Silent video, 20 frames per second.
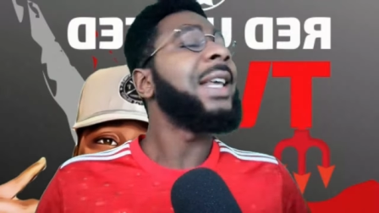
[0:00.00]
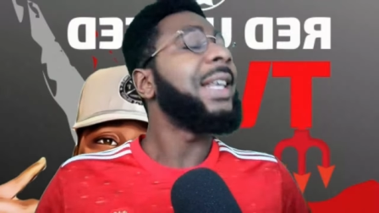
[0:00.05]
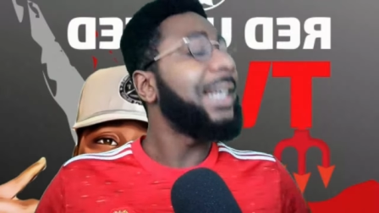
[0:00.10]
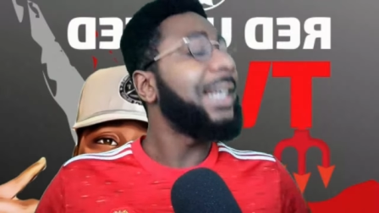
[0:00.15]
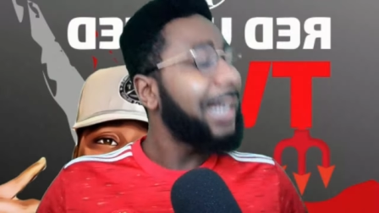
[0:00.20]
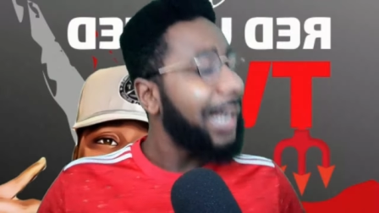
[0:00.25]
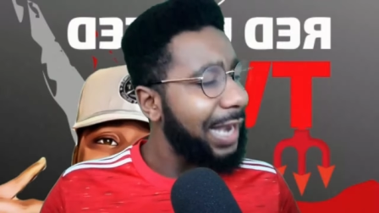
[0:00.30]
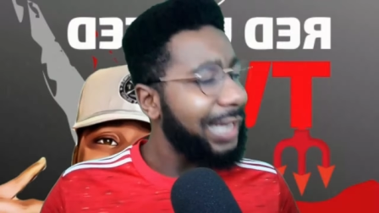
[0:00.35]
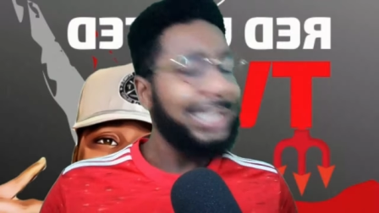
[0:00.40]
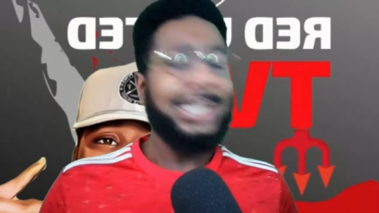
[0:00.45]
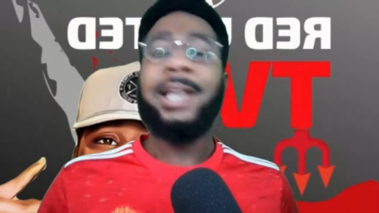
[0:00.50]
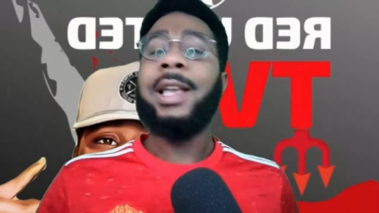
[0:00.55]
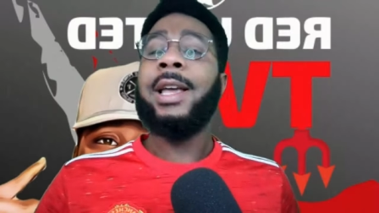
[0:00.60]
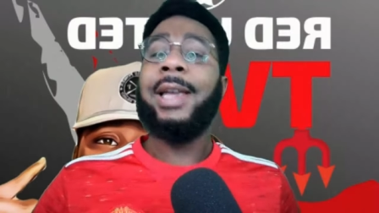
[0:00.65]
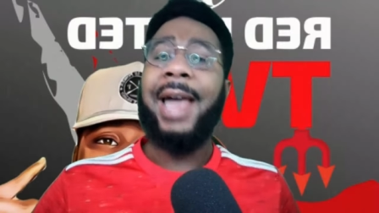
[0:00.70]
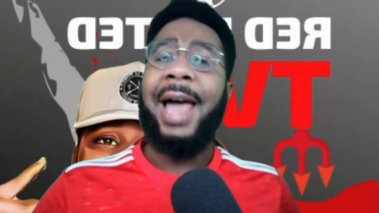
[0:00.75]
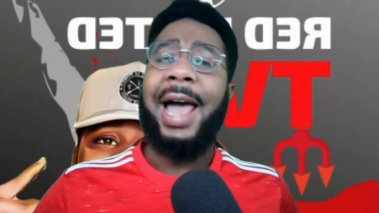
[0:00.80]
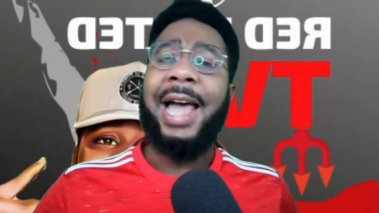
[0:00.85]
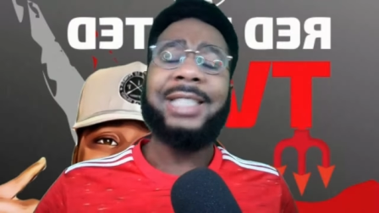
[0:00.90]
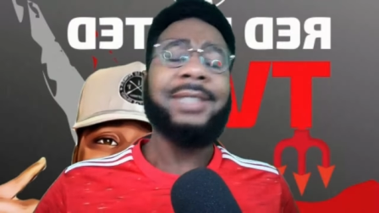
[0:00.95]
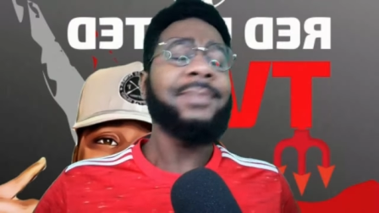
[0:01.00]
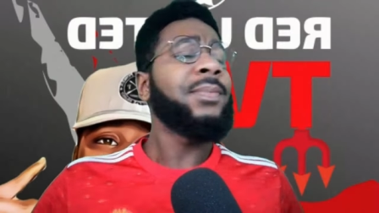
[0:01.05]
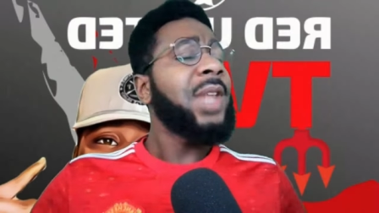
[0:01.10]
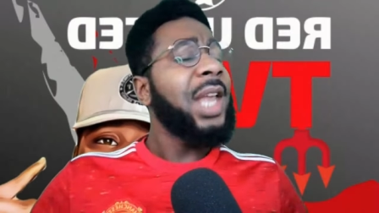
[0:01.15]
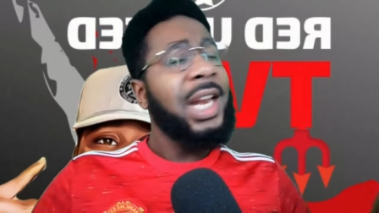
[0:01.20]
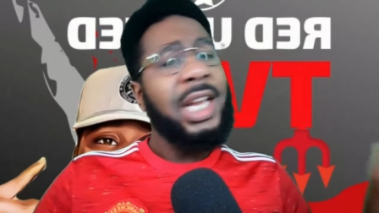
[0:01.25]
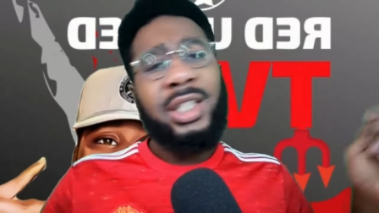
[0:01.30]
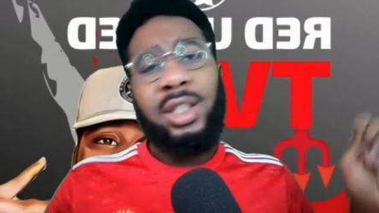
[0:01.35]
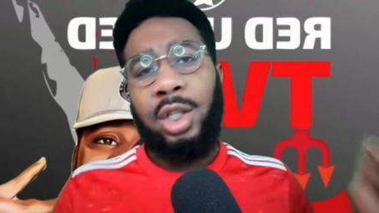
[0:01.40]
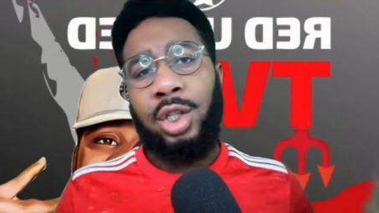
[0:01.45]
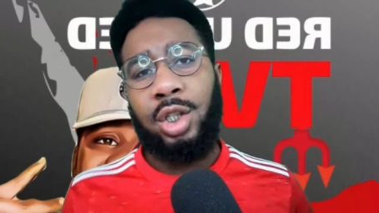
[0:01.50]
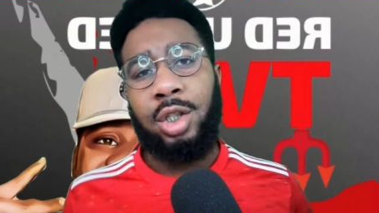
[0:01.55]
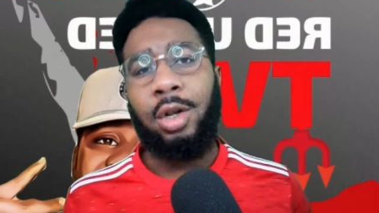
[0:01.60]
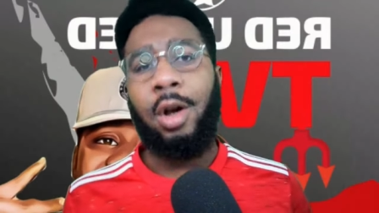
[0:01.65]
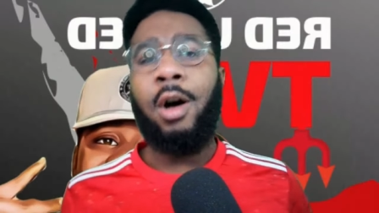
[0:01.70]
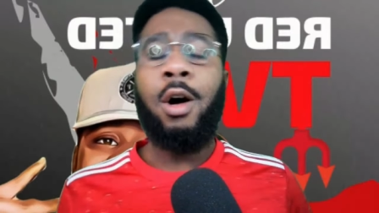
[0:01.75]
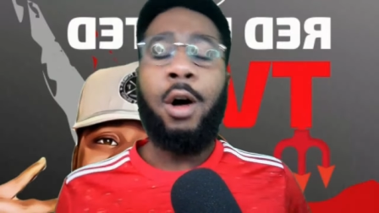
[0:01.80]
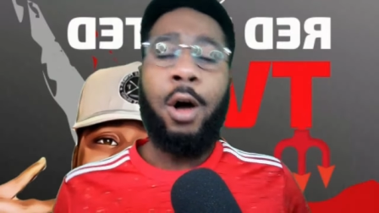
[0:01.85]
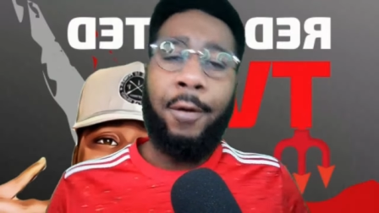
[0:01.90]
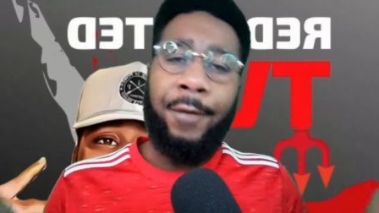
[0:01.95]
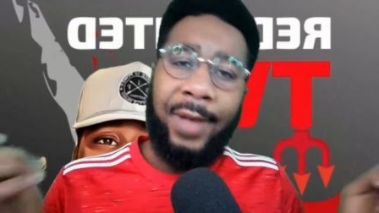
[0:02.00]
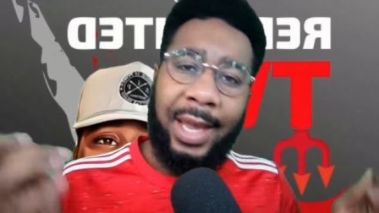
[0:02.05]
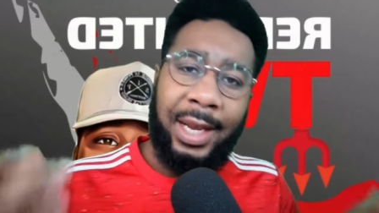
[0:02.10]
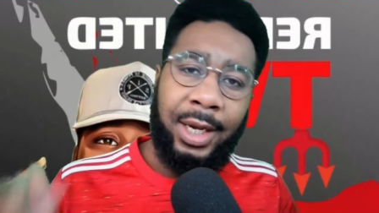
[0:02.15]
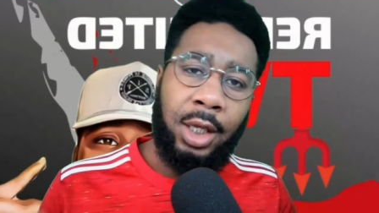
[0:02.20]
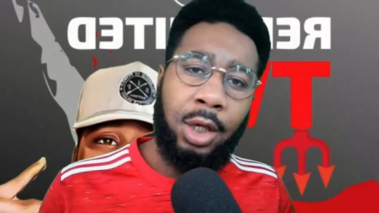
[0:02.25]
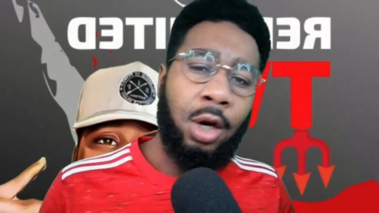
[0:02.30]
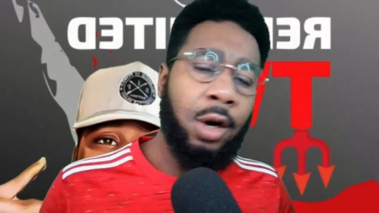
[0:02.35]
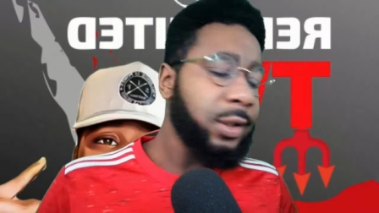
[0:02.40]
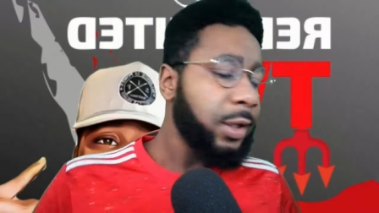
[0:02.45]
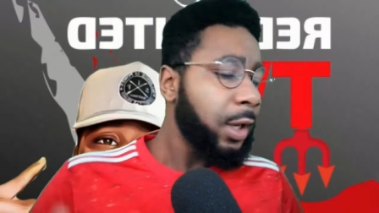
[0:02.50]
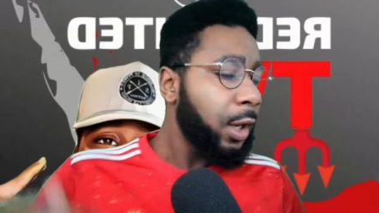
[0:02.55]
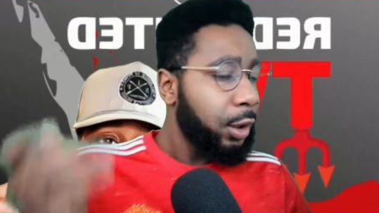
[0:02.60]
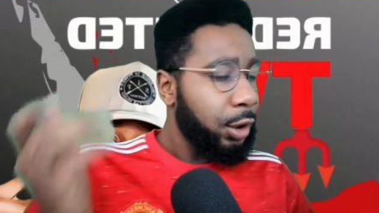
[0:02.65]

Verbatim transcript: Yes, guys, it is the start of Ineos.